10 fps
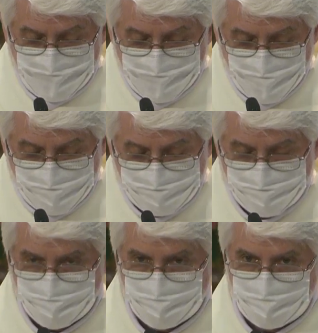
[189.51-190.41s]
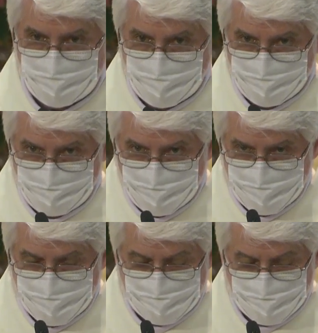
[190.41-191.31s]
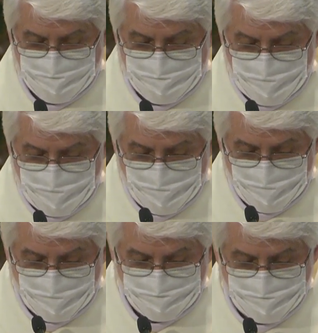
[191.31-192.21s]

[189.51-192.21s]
the full mystery of